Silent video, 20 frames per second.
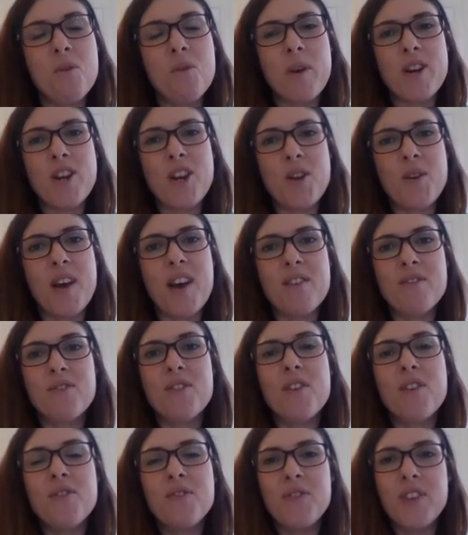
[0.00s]
when you
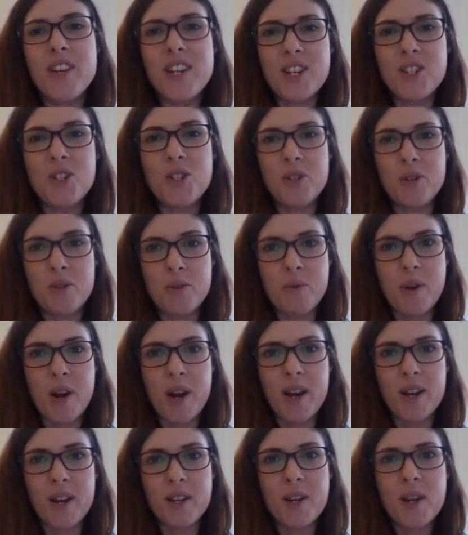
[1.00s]
have finished your
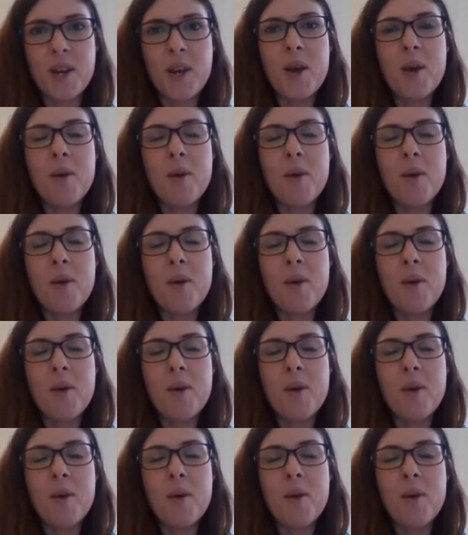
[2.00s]
work.